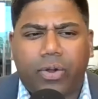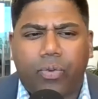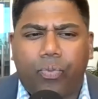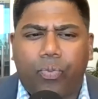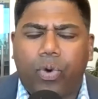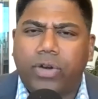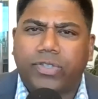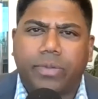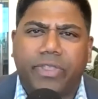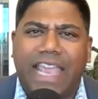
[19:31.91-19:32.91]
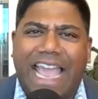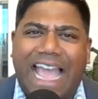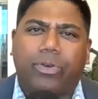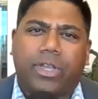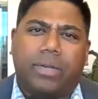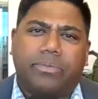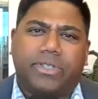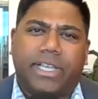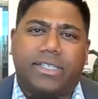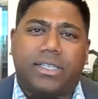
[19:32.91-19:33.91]
what are some of the outcomes
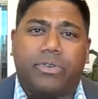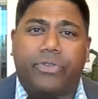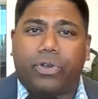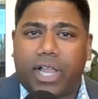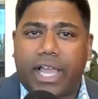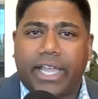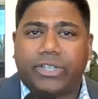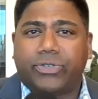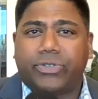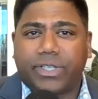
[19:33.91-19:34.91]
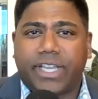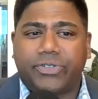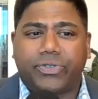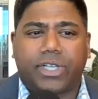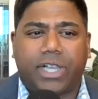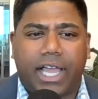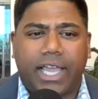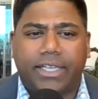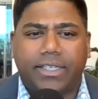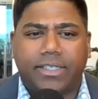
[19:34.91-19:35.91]
that some of your clients or Accenture's
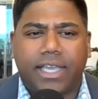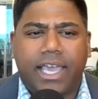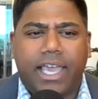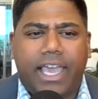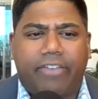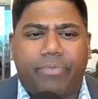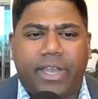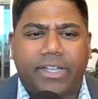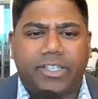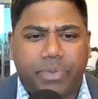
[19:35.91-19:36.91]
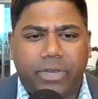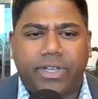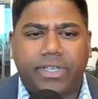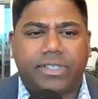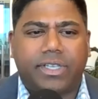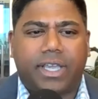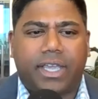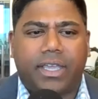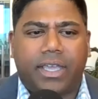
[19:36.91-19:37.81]
clients have been experiencing